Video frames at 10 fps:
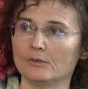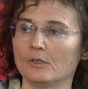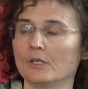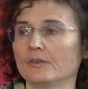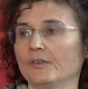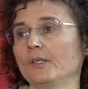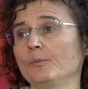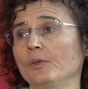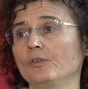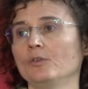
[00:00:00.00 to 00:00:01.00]
of medical
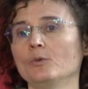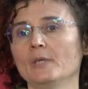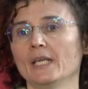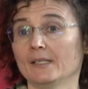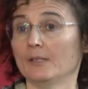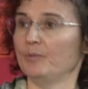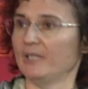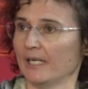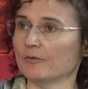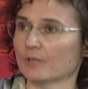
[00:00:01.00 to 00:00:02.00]
school, and I never
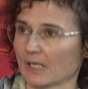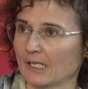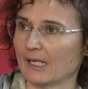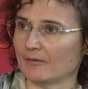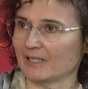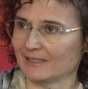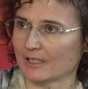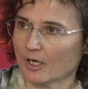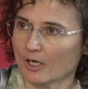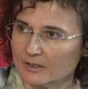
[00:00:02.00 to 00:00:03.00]
left. I was
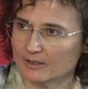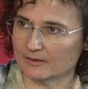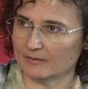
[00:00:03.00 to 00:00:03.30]
hooked.